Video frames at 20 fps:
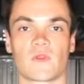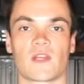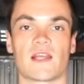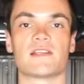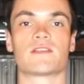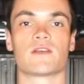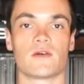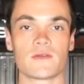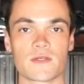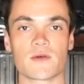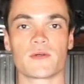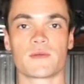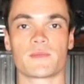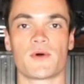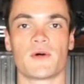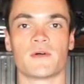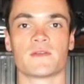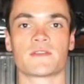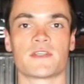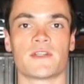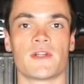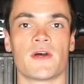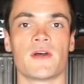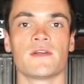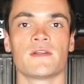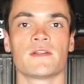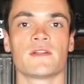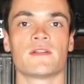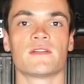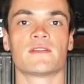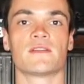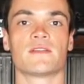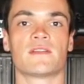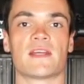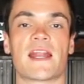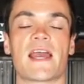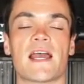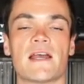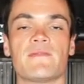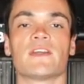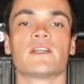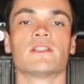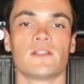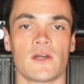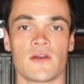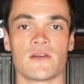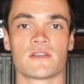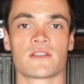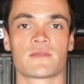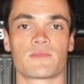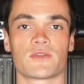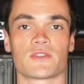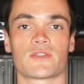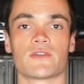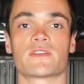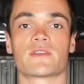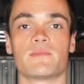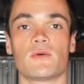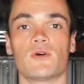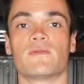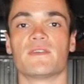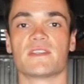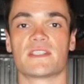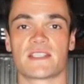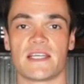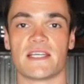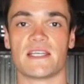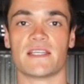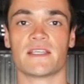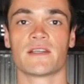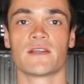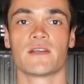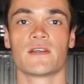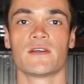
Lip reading: It's also important to note that heavier loads produce more fatigue,